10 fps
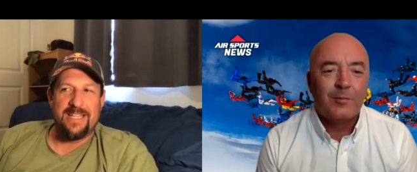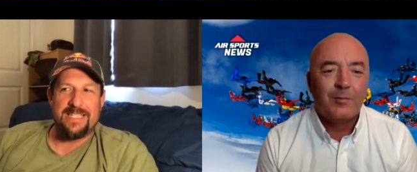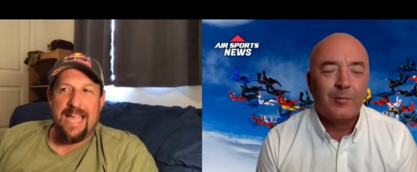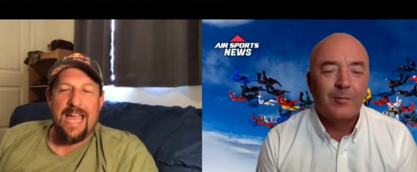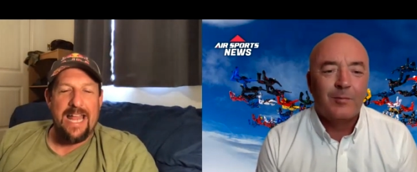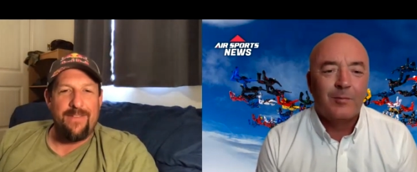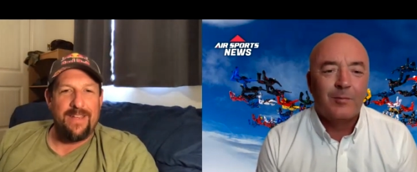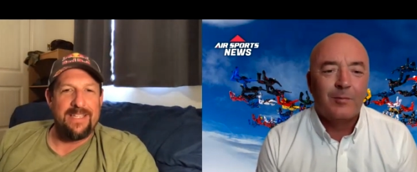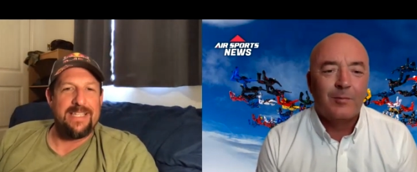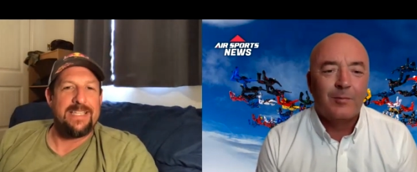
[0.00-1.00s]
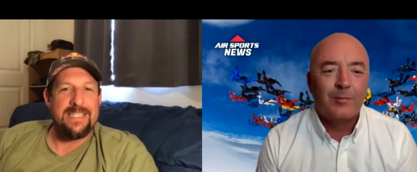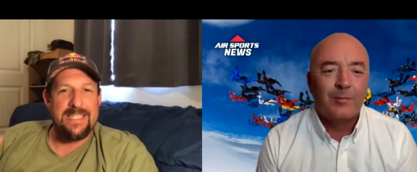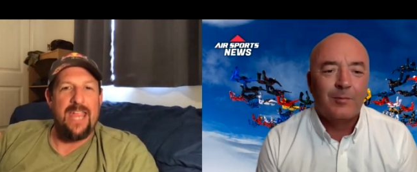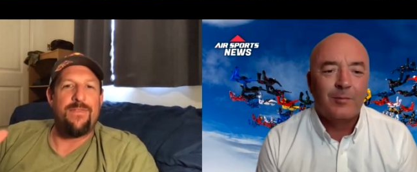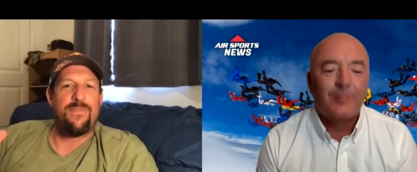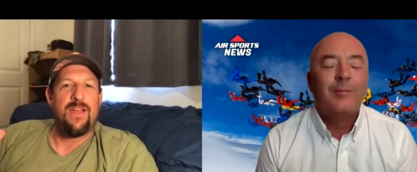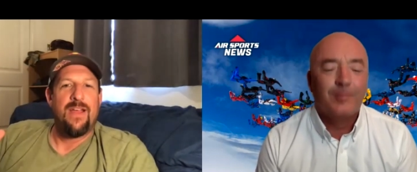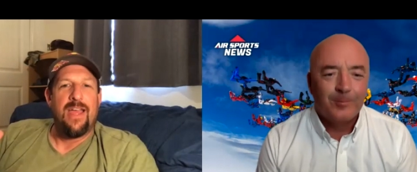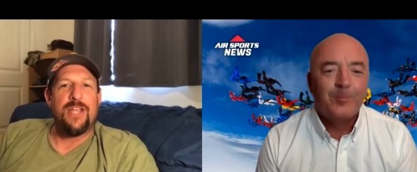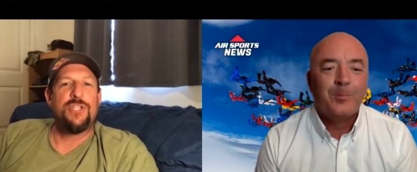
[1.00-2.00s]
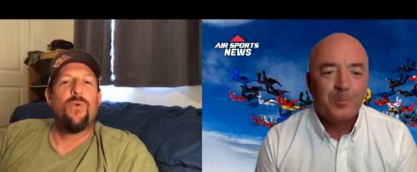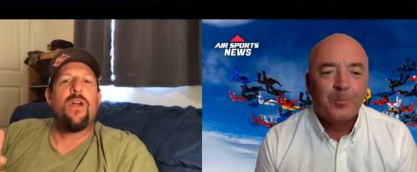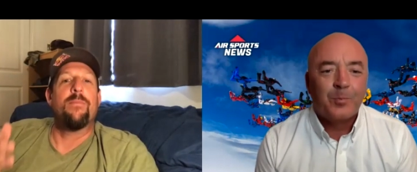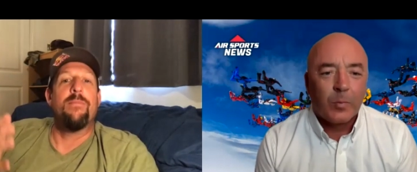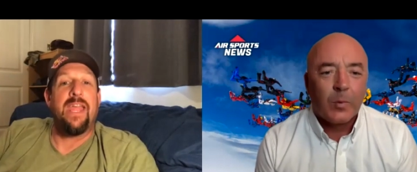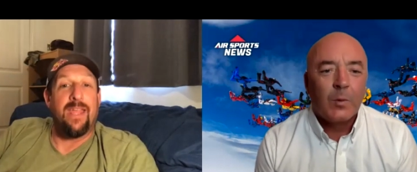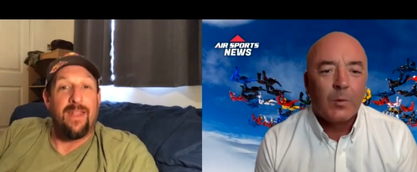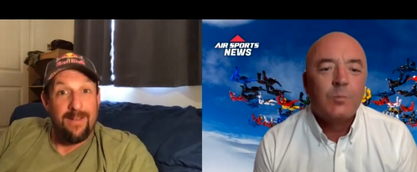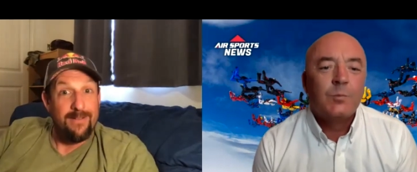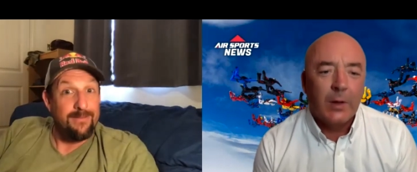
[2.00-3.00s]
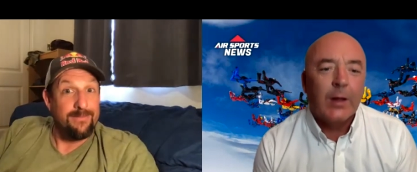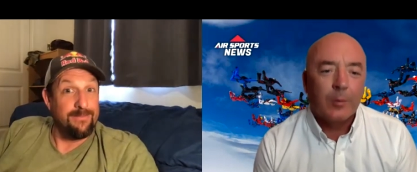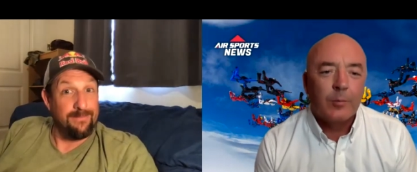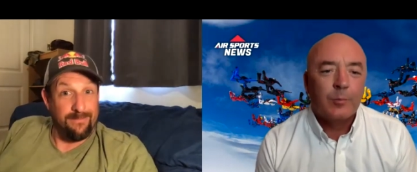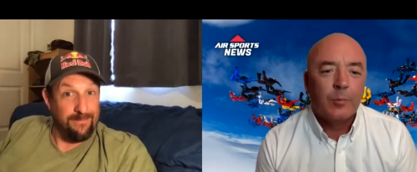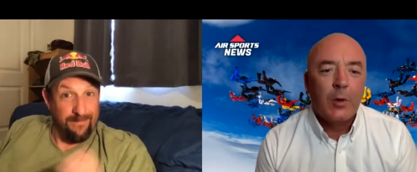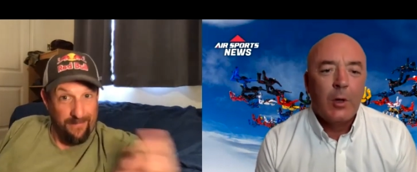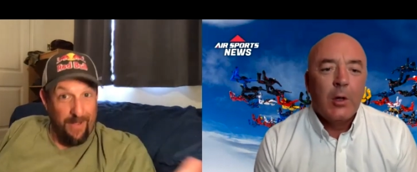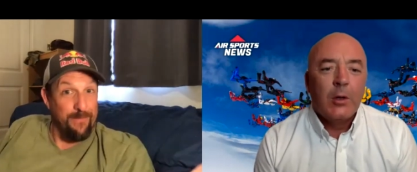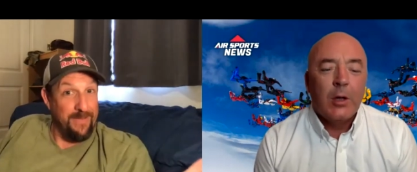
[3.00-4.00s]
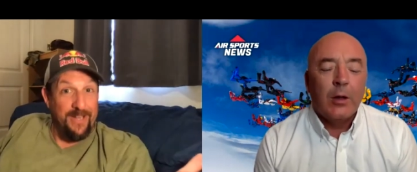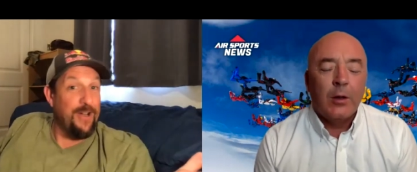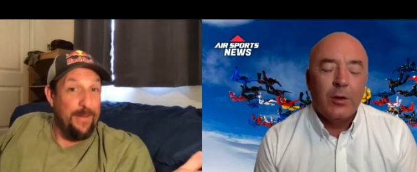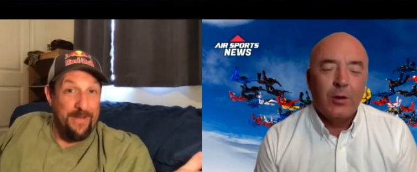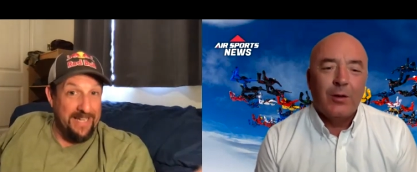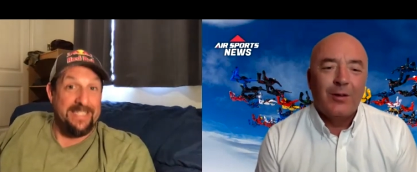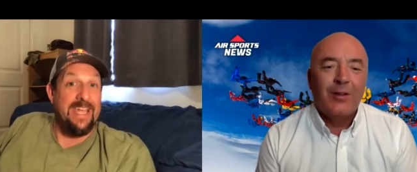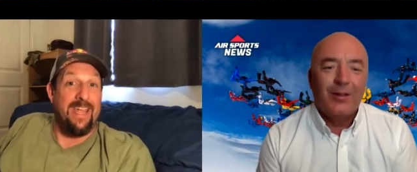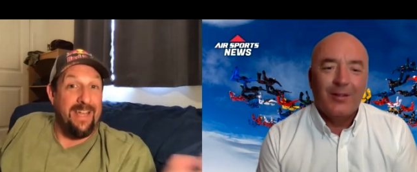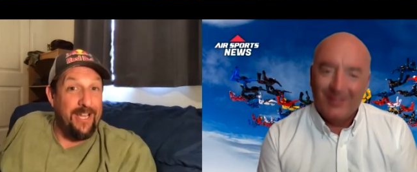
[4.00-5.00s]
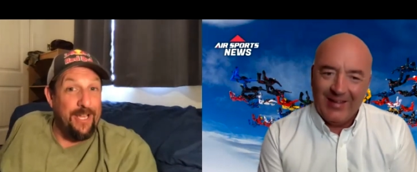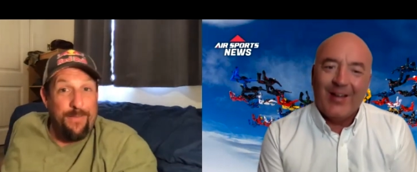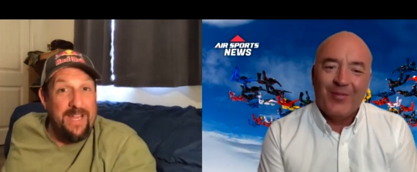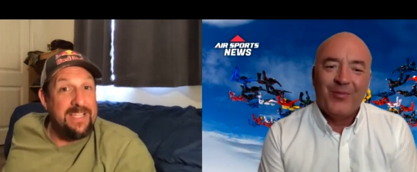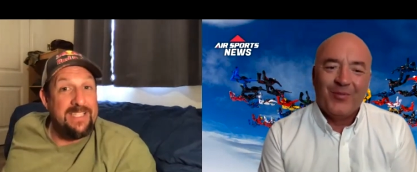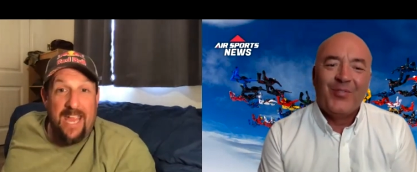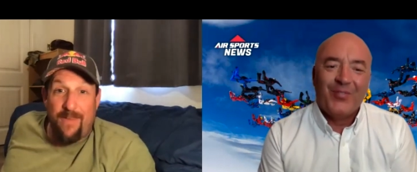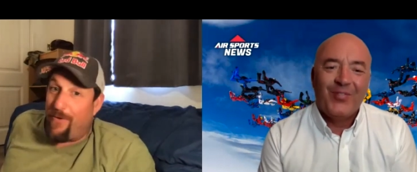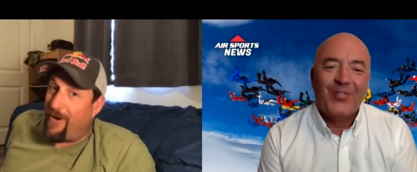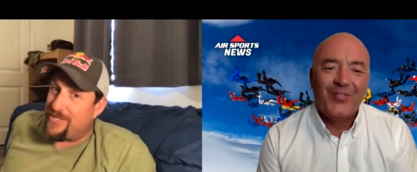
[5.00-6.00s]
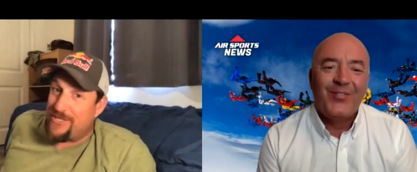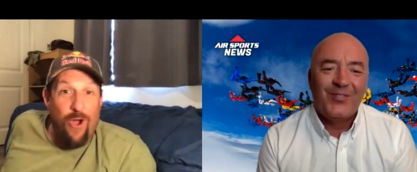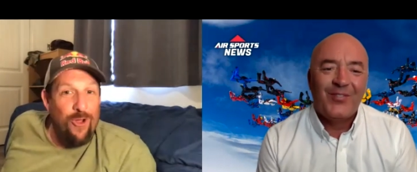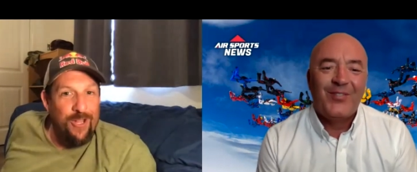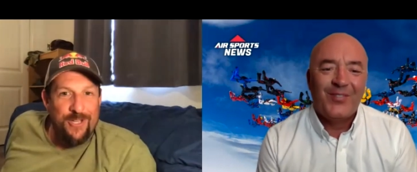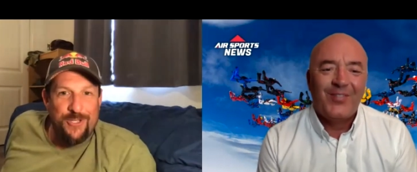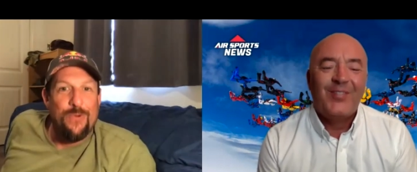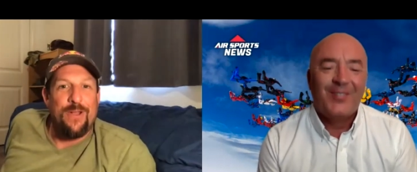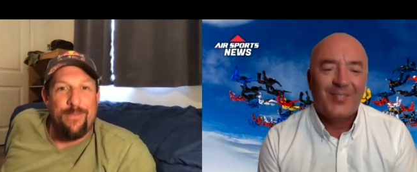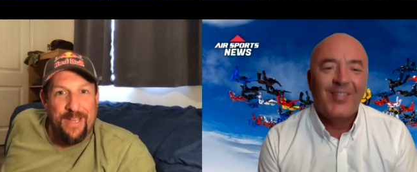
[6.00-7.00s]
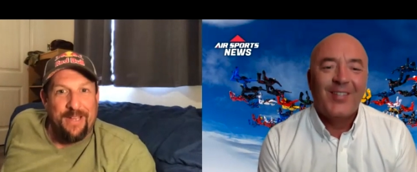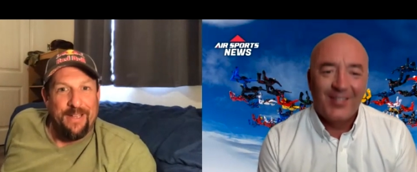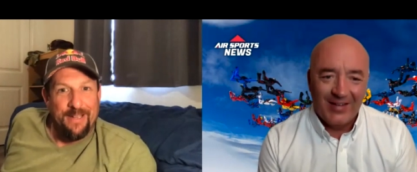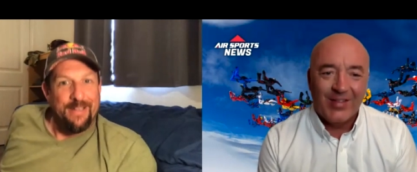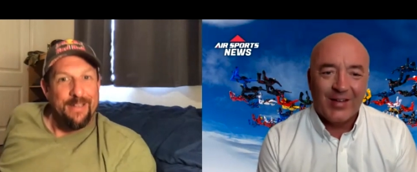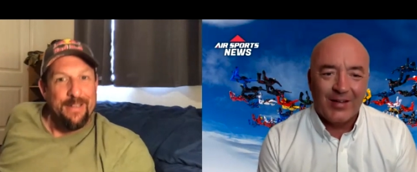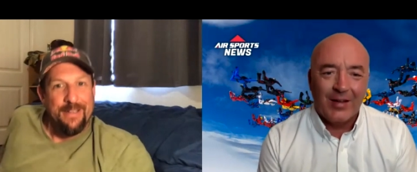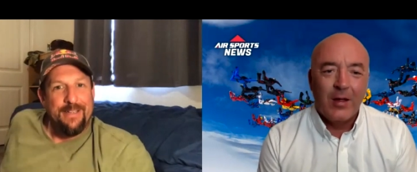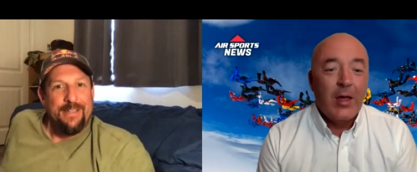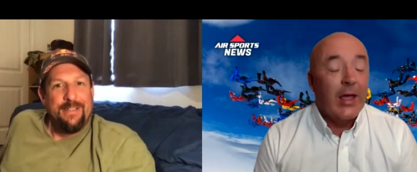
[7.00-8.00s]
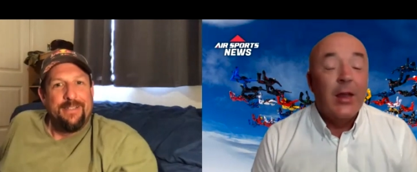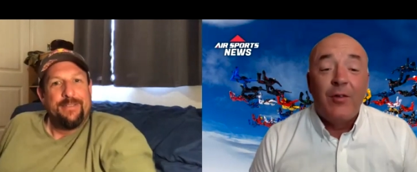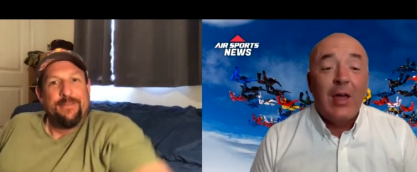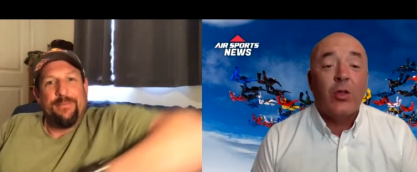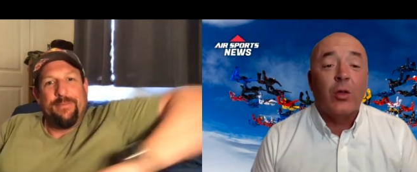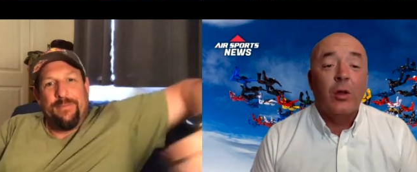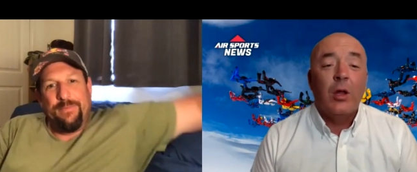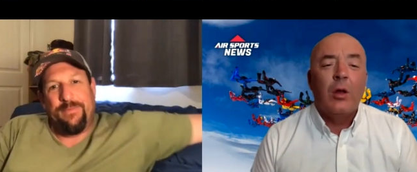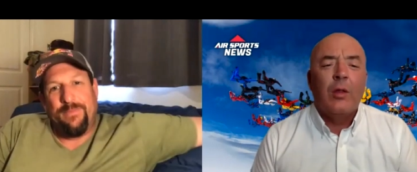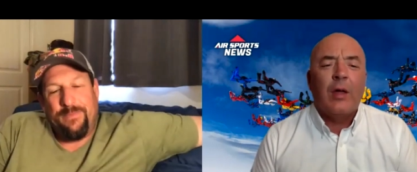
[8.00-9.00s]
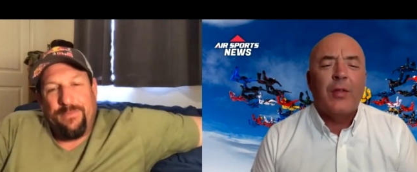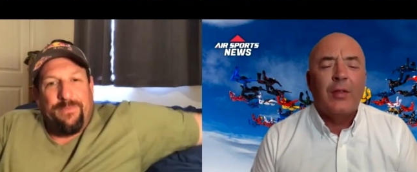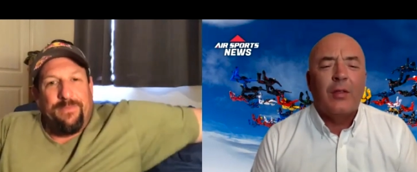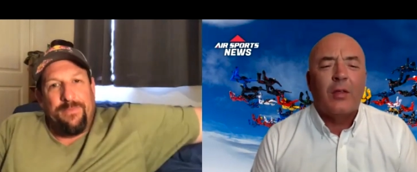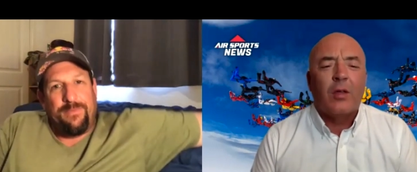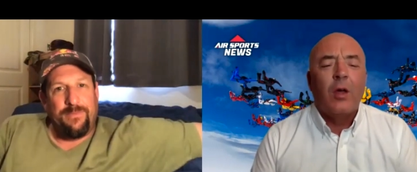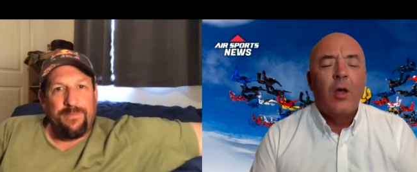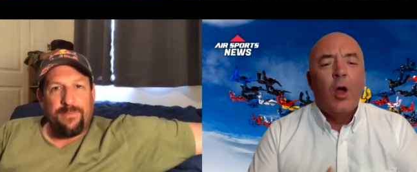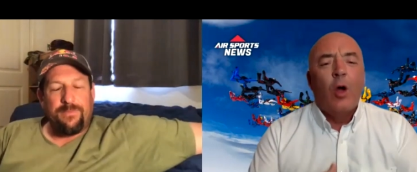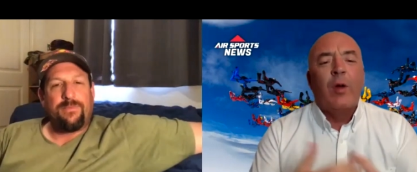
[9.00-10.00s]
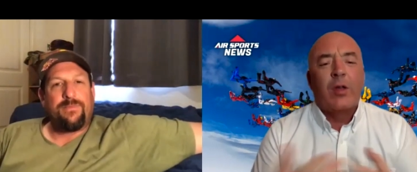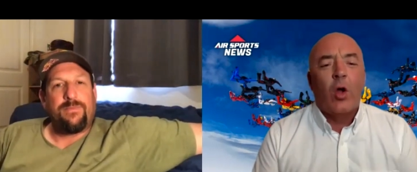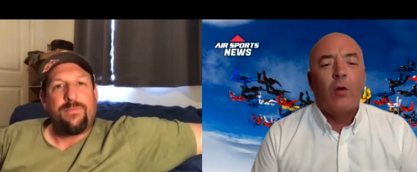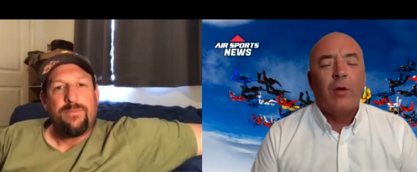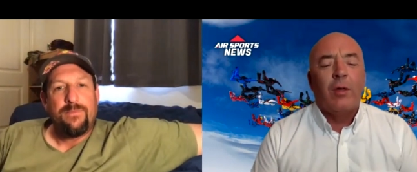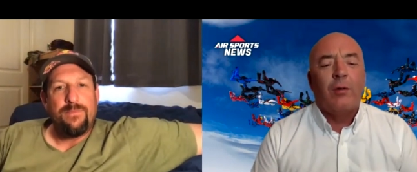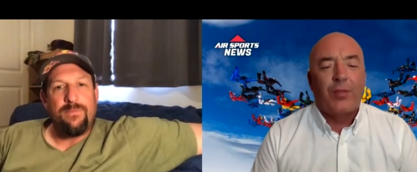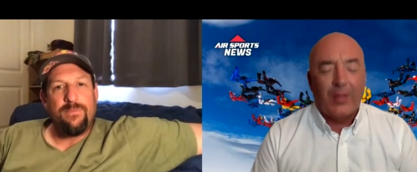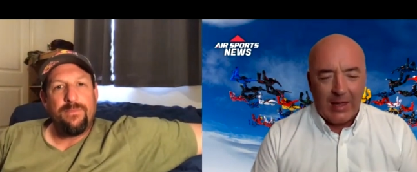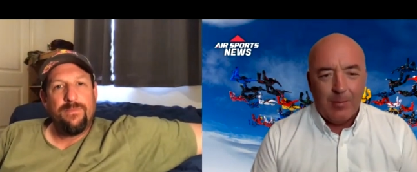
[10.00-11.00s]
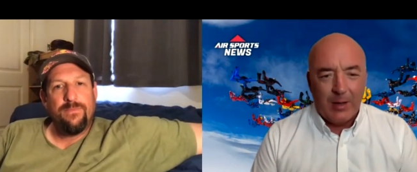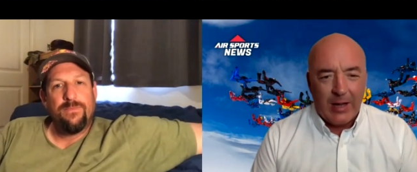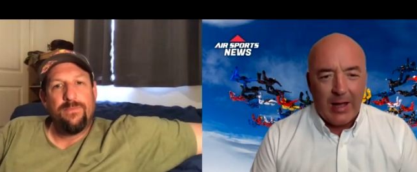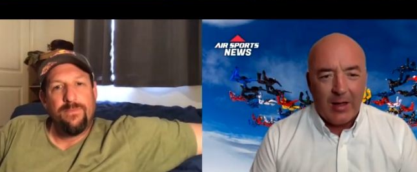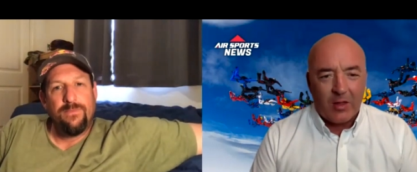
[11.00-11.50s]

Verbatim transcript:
Speaker 1: skydiving is as safe as you want to make it. Yeah. I um, mean, you know, I mean, that's it. It could be as safe or as
Speaker 2: gnarly as you want to make it. Exactly. Innovation. You know, I think this is a, a recurring theme in air